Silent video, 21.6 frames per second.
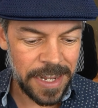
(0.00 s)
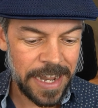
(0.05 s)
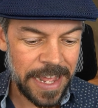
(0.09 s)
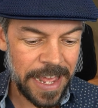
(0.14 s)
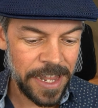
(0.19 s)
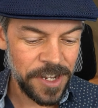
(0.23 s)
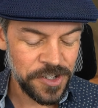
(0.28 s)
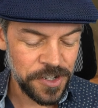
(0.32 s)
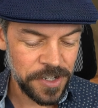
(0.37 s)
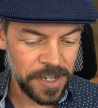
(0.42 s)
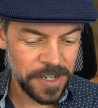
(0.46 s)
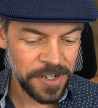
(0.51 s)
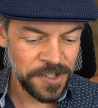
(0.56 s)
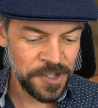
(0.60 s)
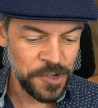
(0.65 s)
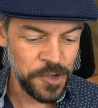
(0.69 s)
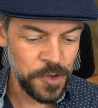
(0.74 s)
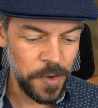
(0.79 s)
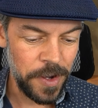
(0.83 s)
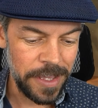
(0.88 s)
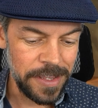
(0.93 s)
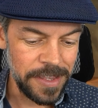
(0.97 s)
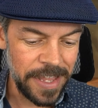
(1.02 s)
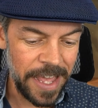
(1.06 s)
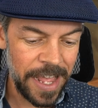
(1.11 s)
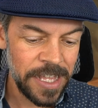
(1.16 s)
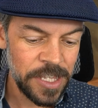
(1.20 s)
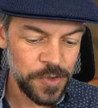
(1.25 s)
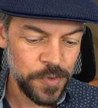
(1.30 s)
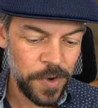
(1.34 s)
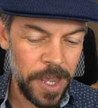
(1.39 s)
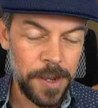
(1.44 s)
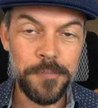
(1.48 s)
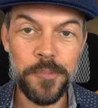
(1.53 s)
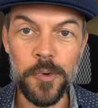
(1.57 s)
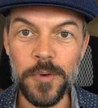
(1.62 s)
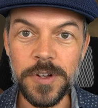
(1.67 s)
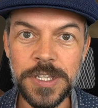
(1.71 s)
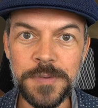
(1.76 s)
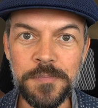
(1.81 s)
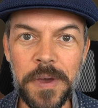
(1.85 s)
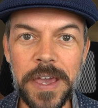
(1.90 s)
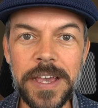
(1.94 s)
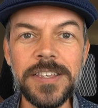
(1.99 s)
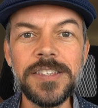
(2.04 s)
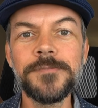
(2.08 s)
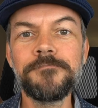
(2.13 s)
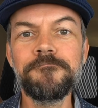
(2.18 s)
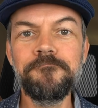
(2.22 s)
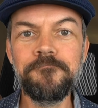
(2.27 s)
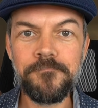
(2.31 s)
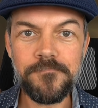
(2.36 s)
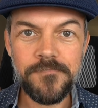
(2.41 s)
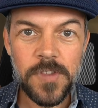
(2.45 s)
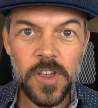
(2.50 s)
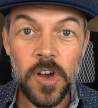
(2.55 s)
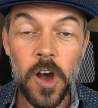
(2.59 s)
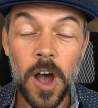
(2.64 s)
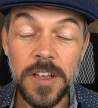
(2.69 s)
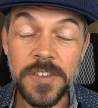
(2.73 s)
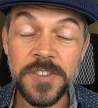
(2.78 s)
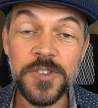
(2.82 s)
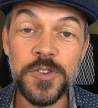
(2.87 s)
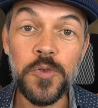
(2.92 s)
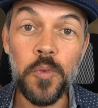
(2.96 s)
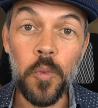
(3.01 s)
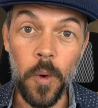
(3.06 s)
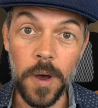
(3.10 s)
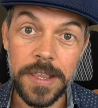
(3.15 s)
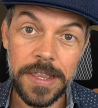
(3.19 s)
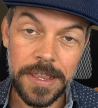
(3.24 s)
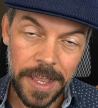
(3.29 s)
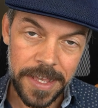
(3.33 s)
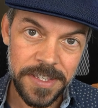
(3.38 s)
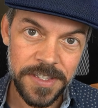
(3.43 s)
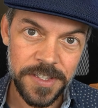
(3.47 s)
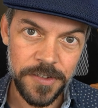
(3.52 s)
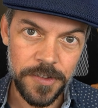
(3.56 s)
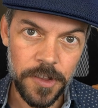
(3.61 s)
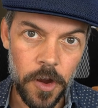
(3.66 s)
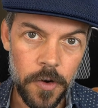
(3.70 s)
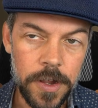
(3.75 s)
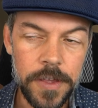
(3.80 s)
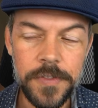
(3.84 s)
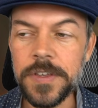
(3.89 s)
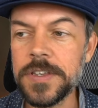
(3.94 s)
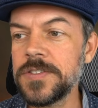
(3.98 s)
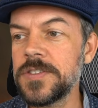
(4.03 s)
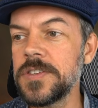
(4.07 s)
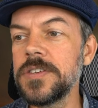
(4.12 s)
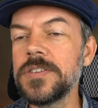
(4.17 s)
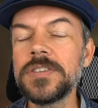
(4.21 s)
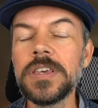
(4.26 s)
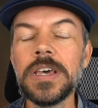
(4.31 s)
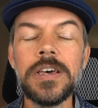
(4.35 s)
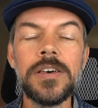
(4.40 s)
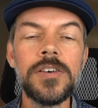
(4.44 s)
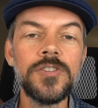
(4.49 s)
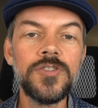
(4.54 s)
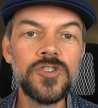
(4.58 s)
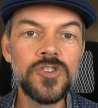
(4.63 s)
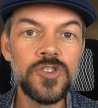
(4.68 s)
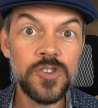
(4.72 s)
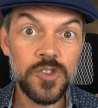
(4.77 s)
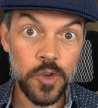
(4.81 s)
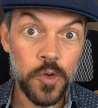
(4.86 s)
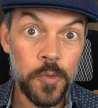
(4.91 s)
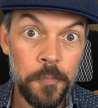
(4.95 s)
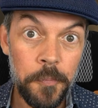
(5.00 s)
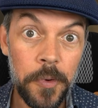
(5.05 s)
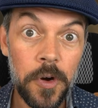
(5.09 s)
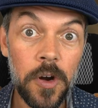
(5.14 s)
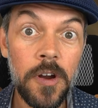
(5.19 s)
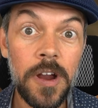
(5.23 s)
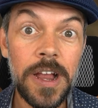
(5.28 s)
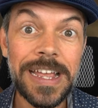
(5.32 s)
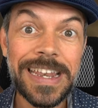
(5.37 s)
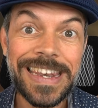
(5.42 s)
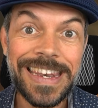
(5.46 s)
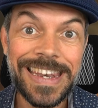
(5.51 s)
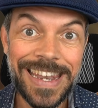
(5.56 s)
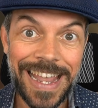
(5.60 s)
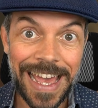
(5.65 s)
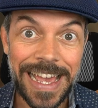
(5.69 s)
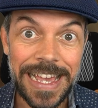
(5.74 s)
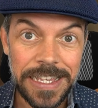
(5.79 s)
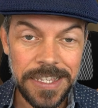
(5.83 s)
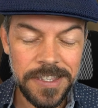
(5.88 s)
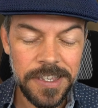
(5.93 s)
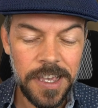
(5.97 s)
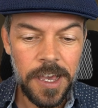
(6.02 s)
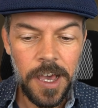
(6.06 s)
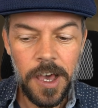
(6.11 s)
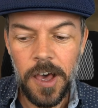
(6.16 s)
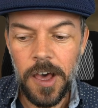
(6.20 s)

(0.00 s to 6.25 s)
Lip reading: an agent to a Landsraad board space costs you one less Solari. This is super nice.